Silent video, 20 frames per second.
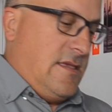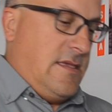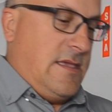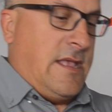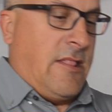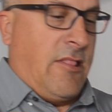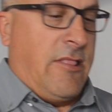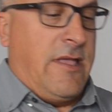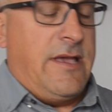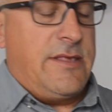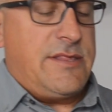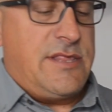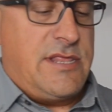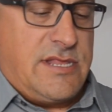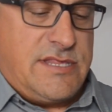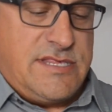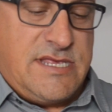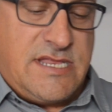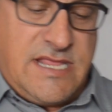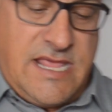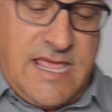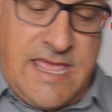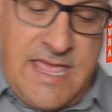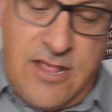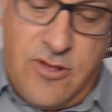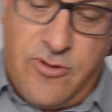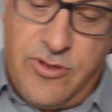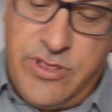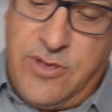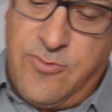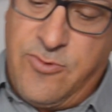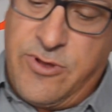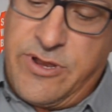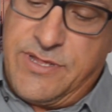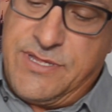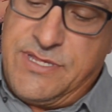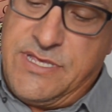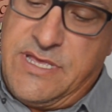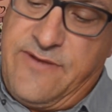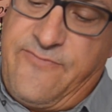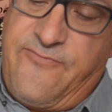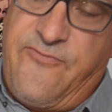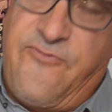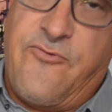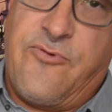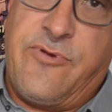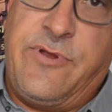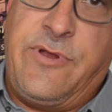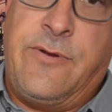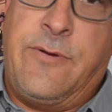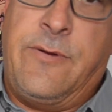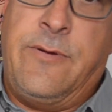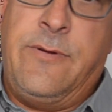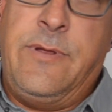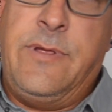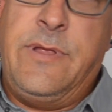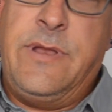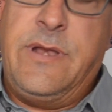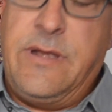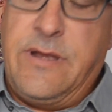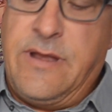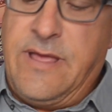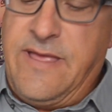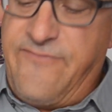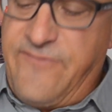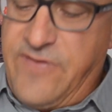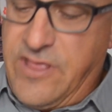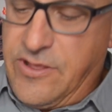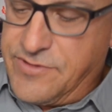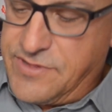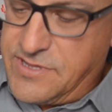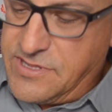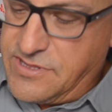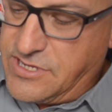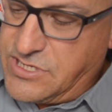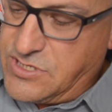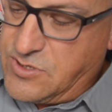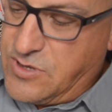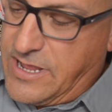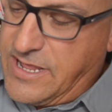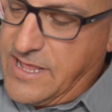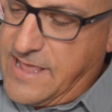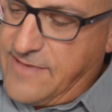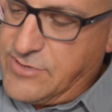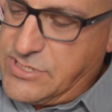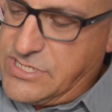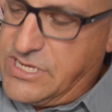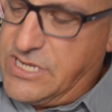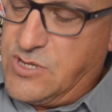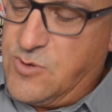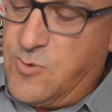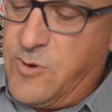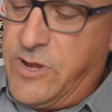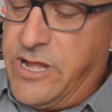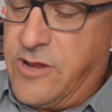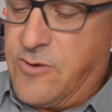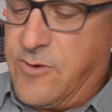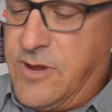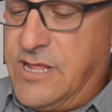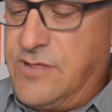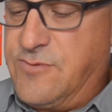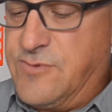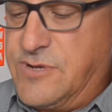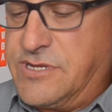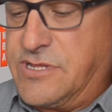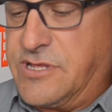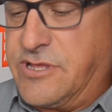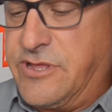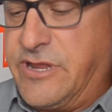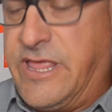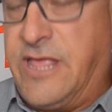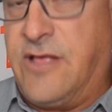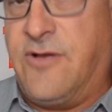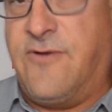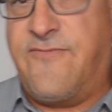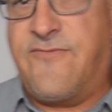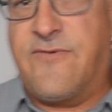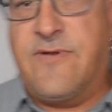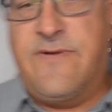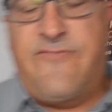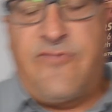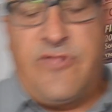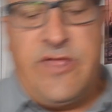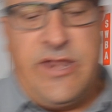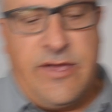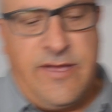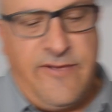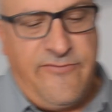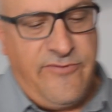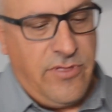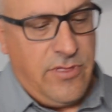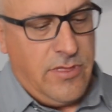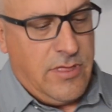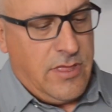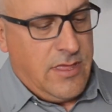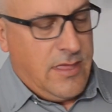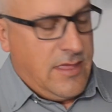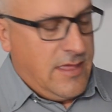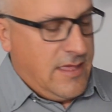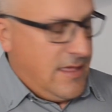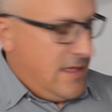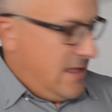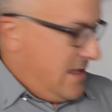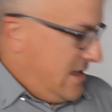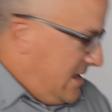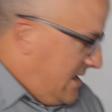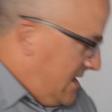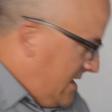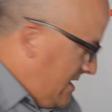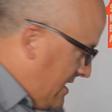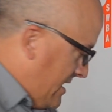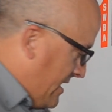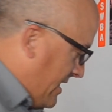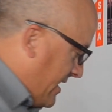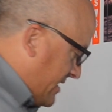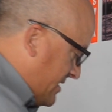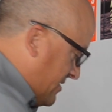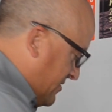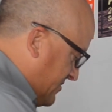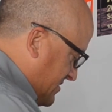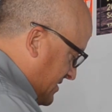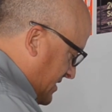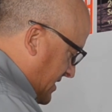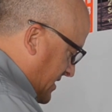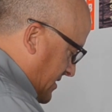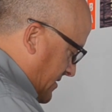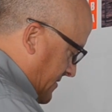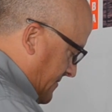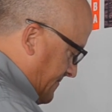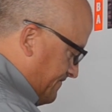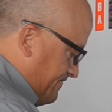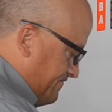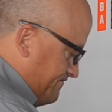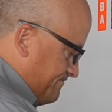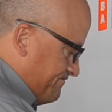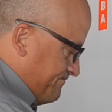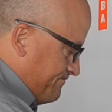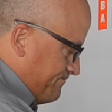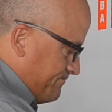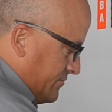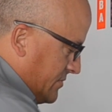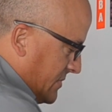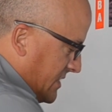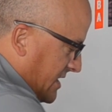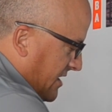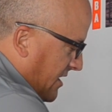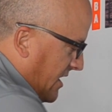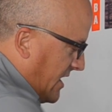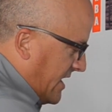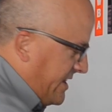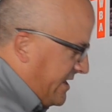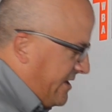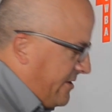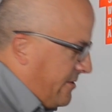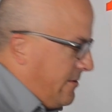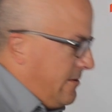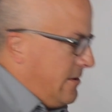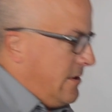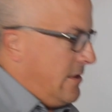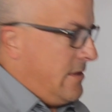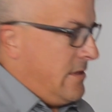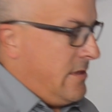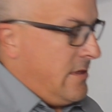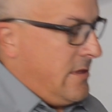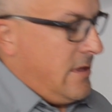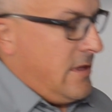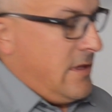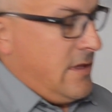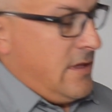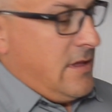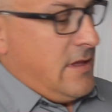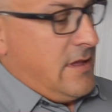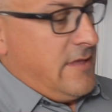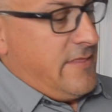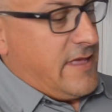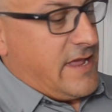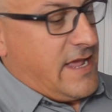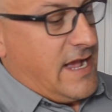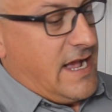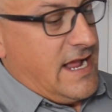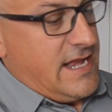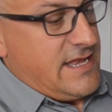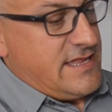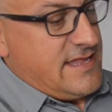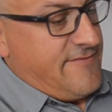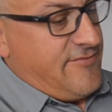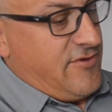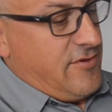it allows you to set the angle you want to set for your knife angle. So this is I have it set at 20 degrees, which is a good angle for a fillet knife. And I can use the guide here. The guides, if